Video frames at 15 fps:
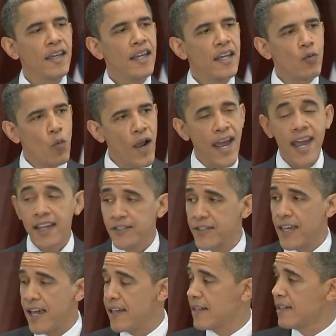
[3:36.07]
in ways
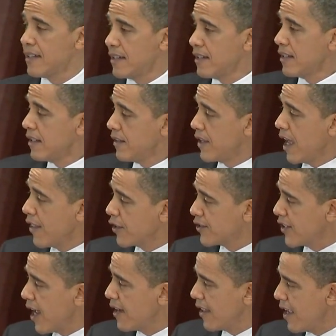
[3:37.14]
that the other
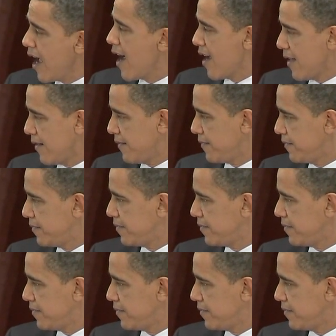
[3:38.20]
side of the aisle,